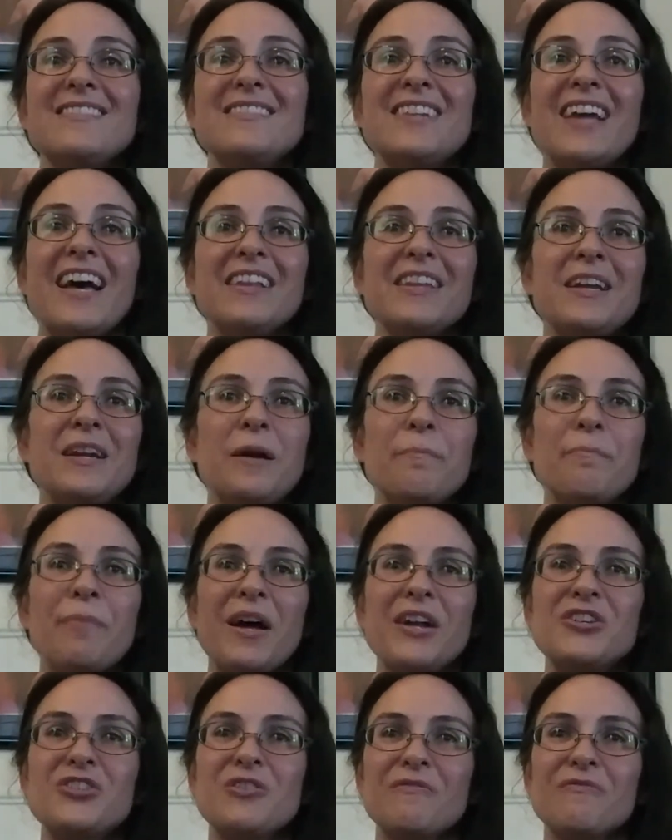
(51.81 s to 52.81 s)
telling a
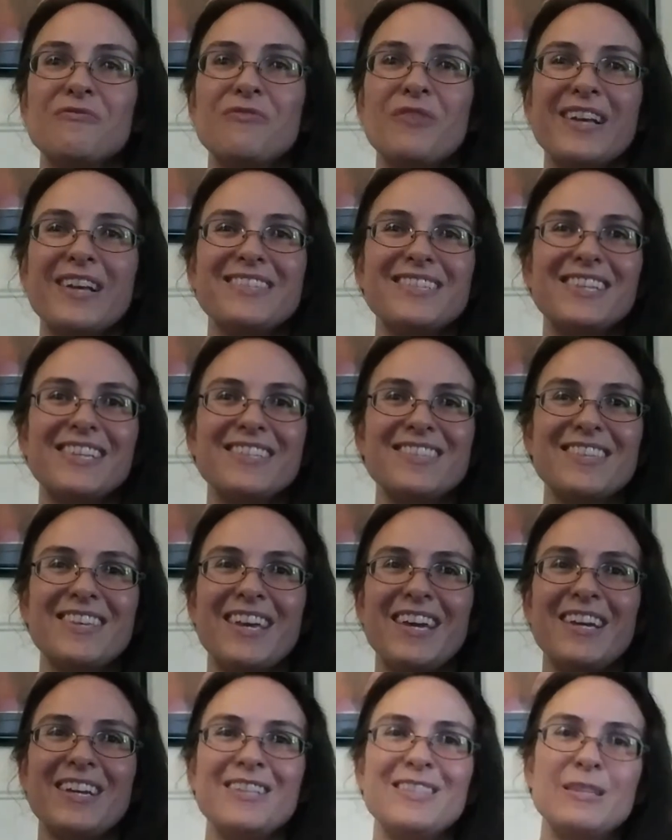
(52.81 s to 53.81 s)
bunch of restless
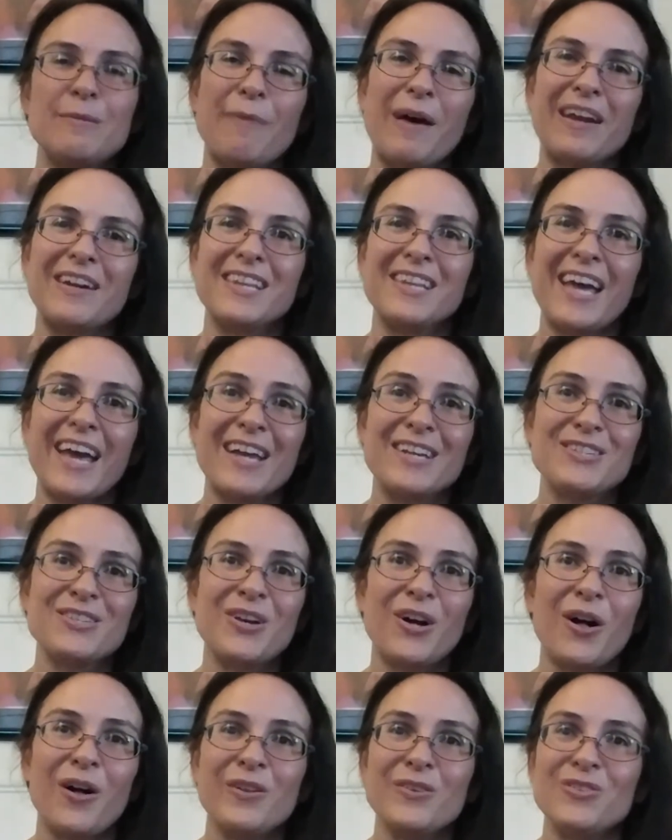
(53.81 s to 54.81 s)
kids about a land
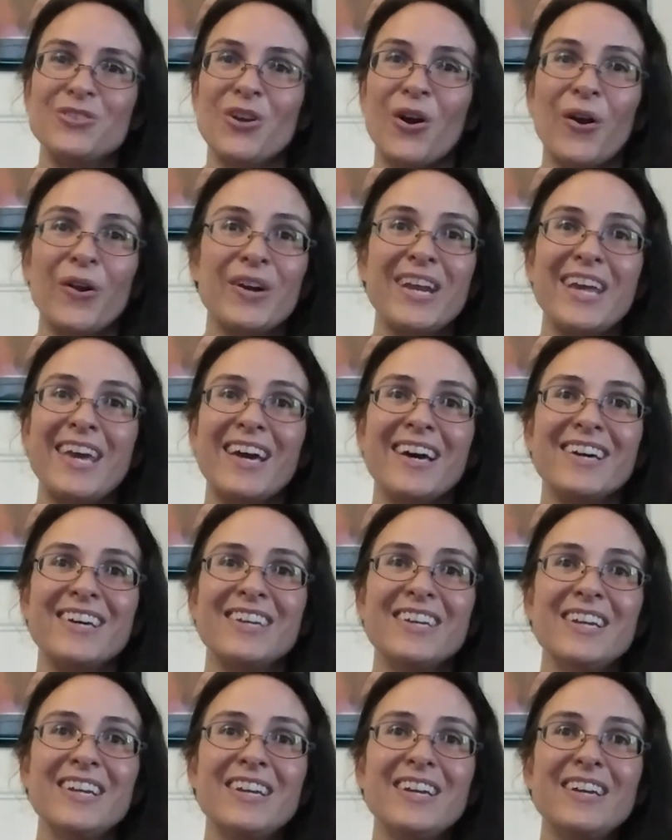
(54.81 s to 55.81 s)
called Narnia,
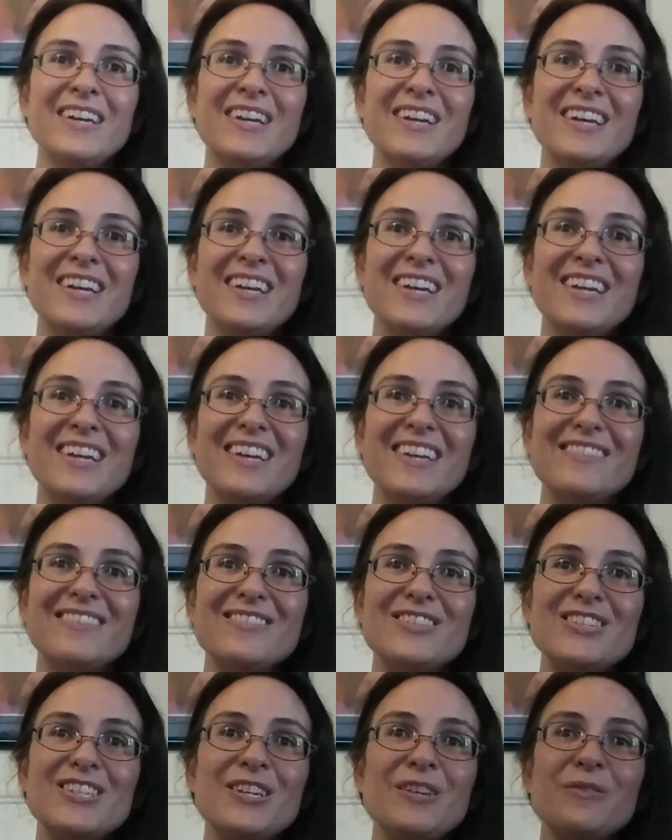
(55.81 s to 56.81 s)

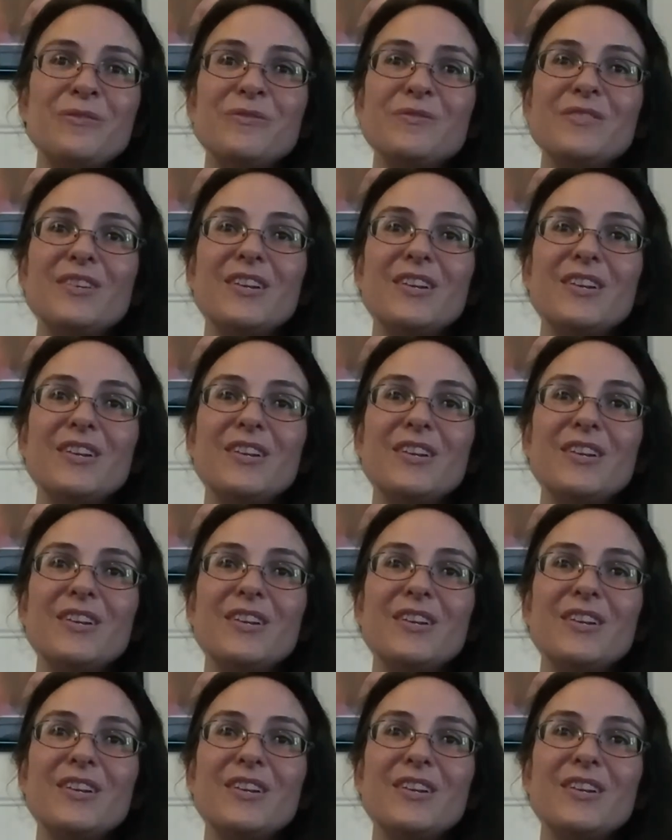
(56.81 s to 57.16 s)
to